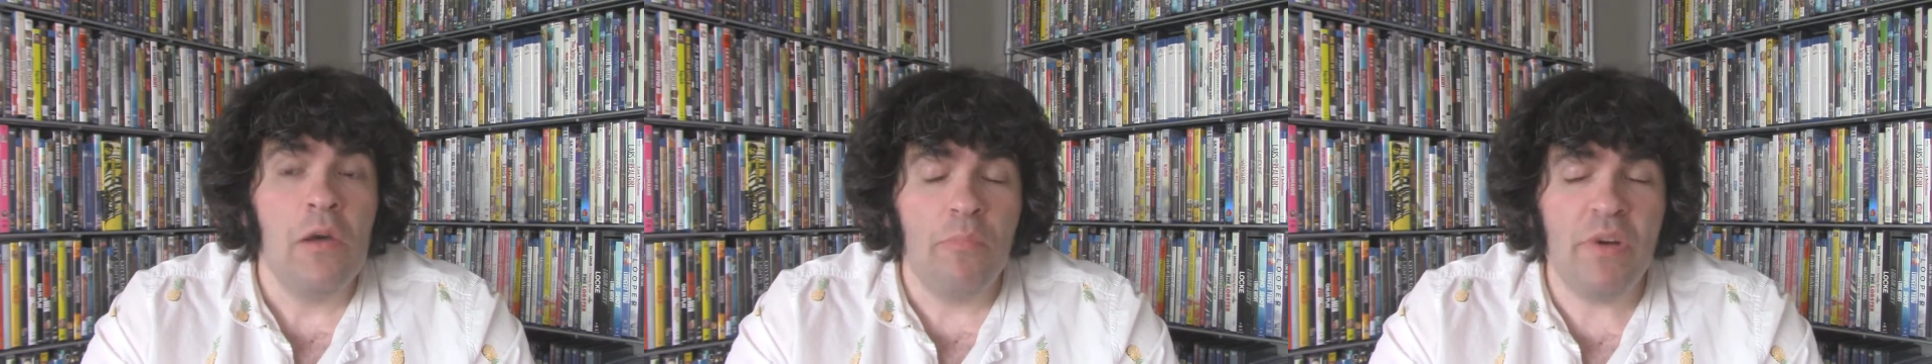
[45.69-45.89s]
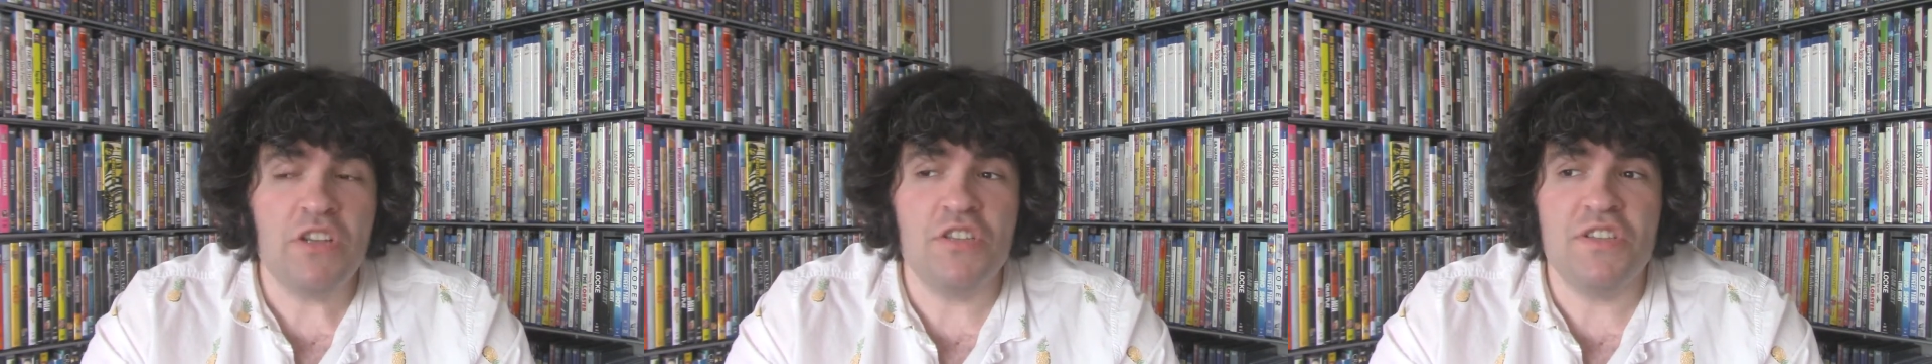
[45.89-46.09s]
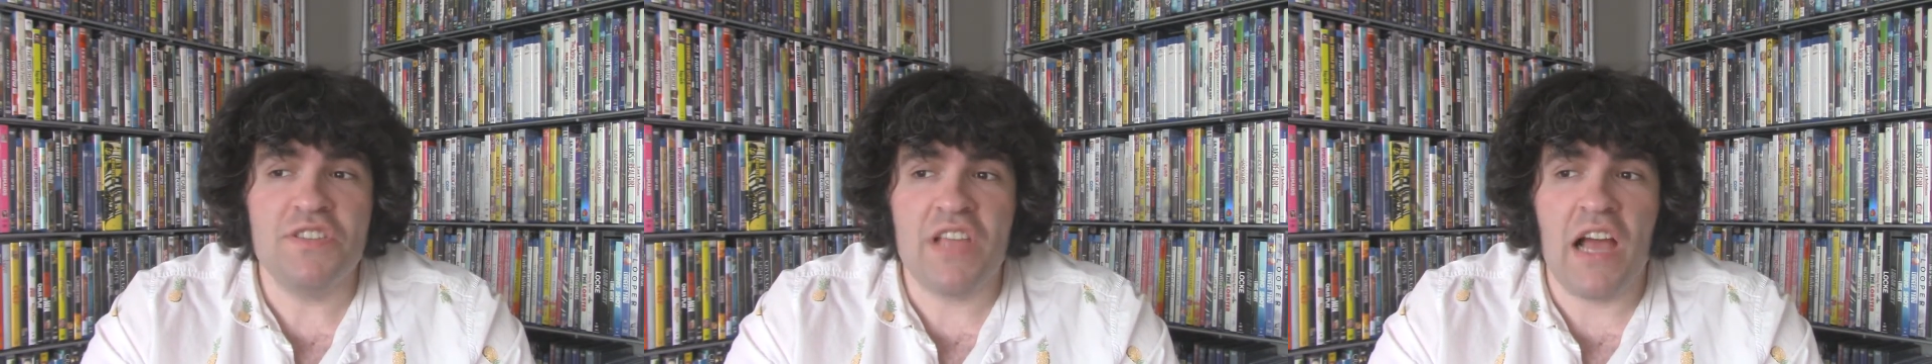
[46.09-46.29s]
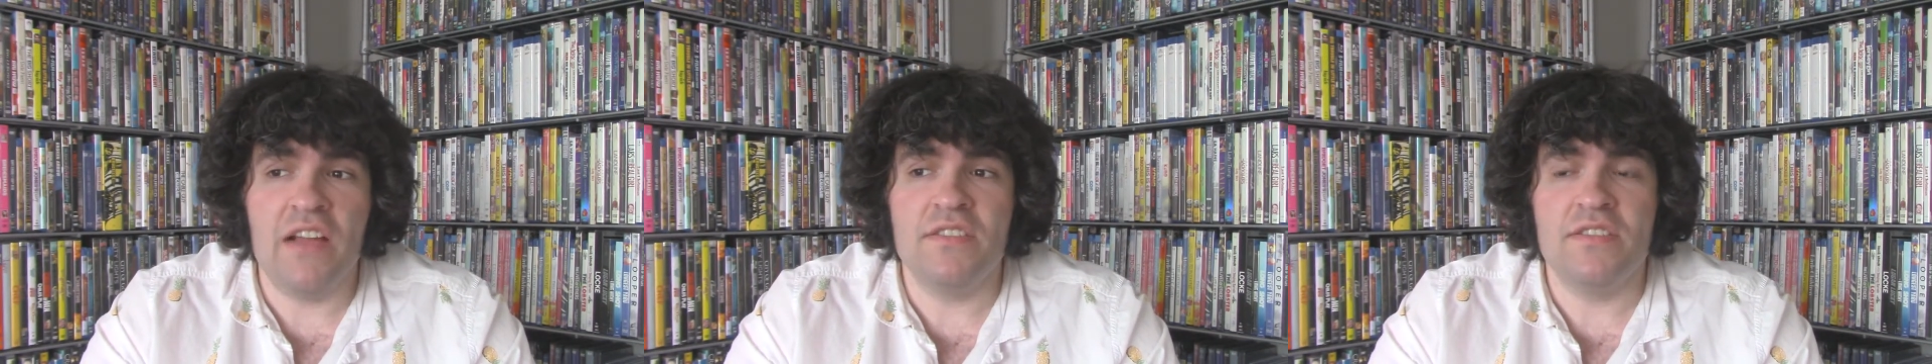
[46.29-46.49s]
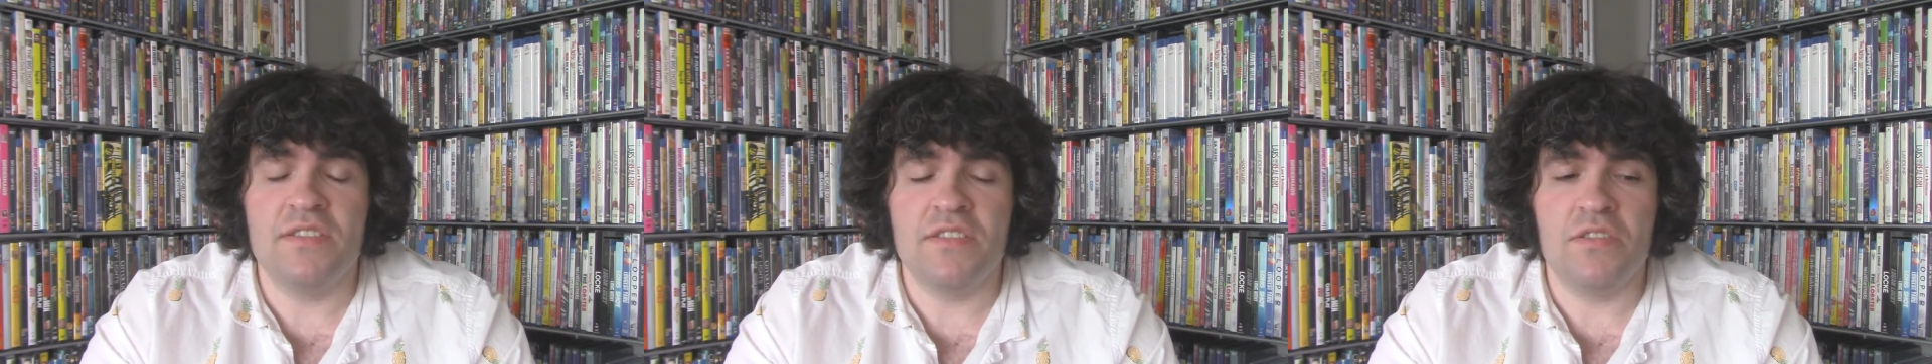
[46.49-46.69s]
but she's
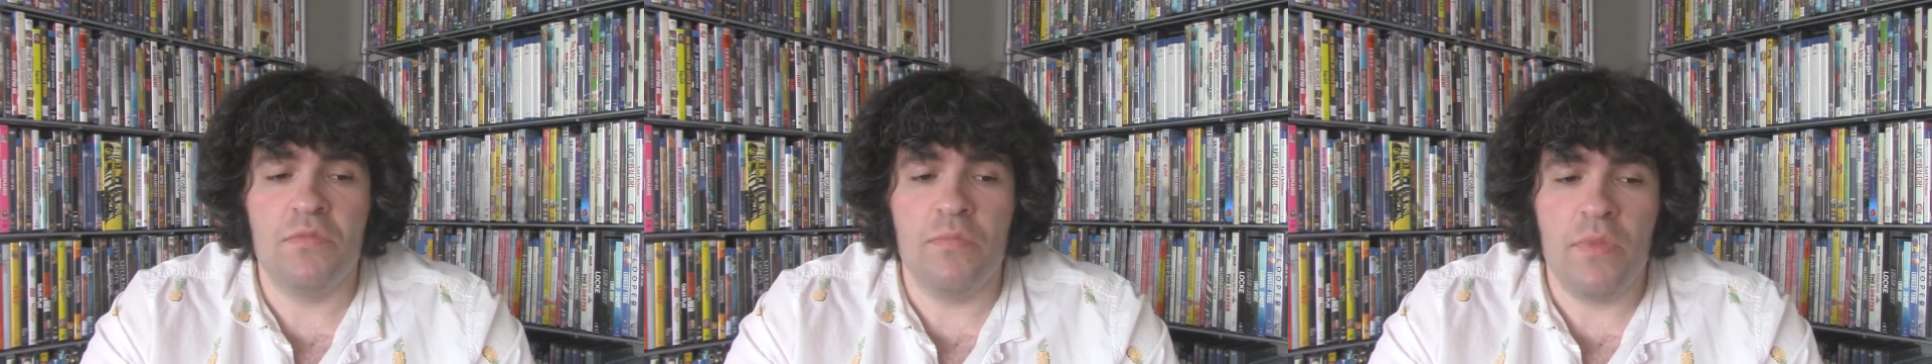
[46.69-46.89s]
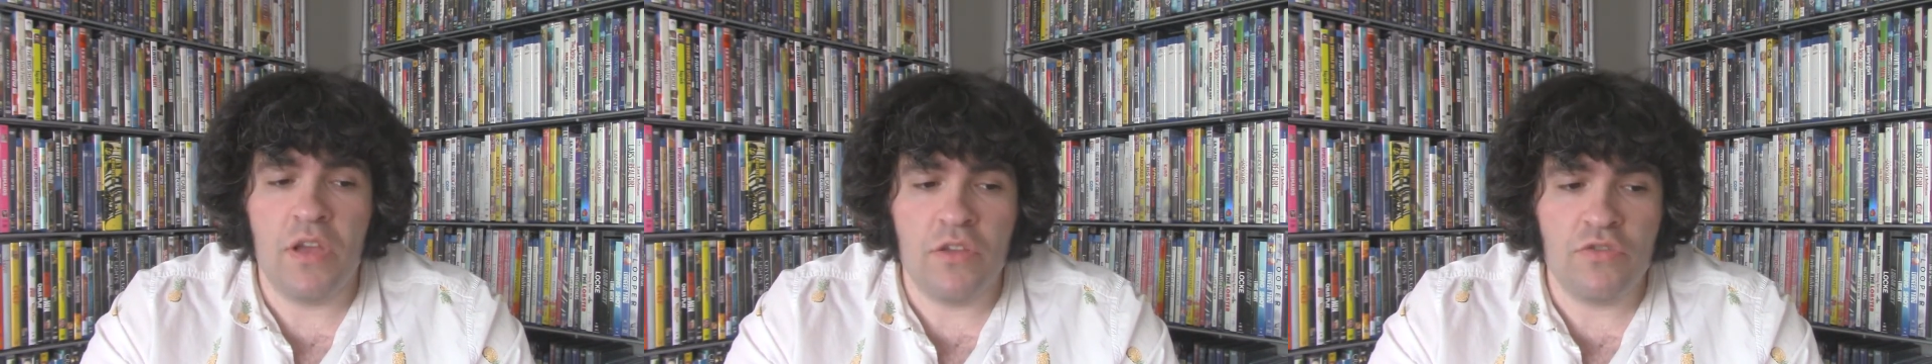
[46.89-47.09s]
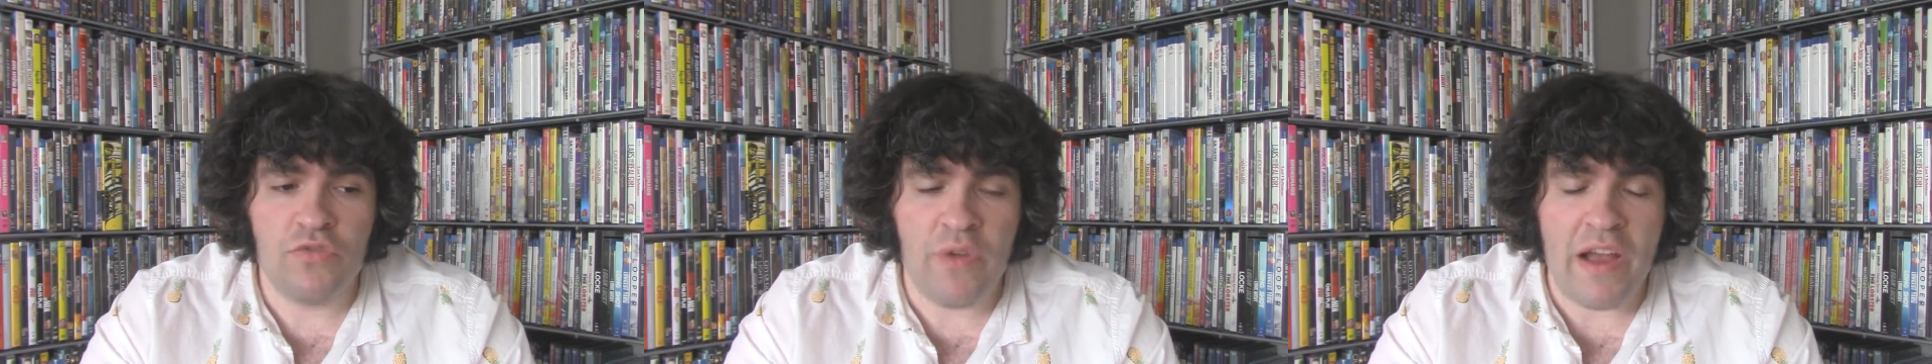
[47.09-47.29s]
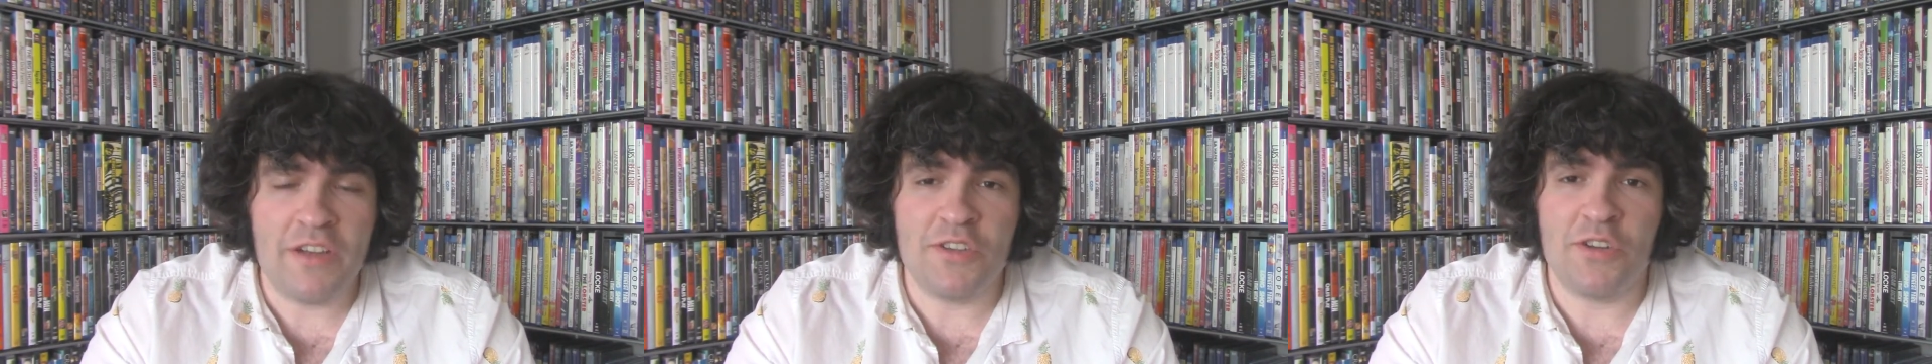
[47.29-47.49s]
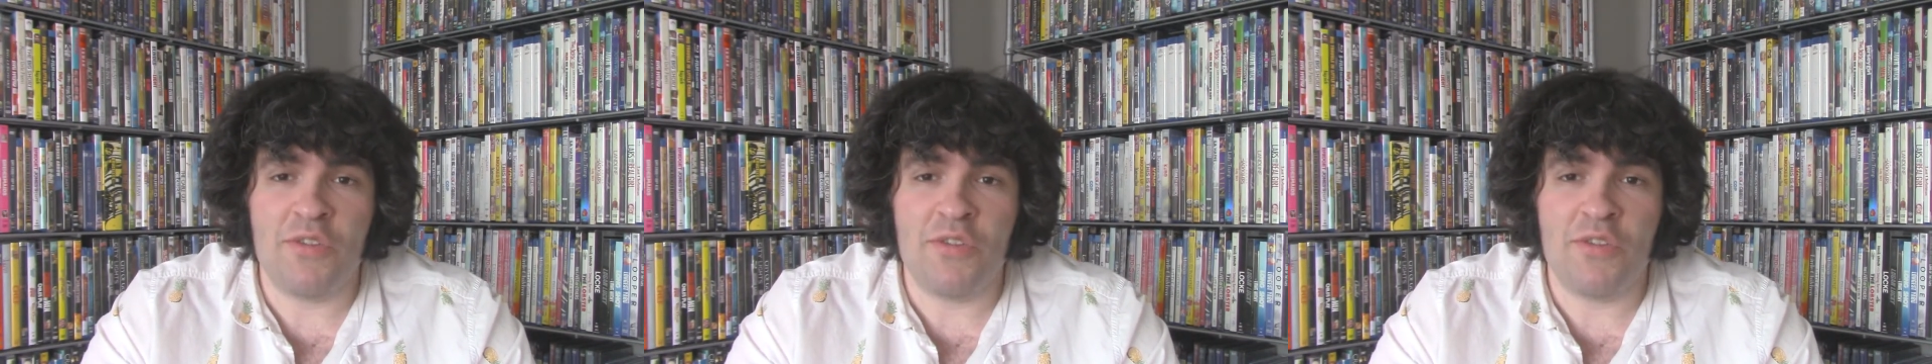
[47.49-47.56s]
gotten some director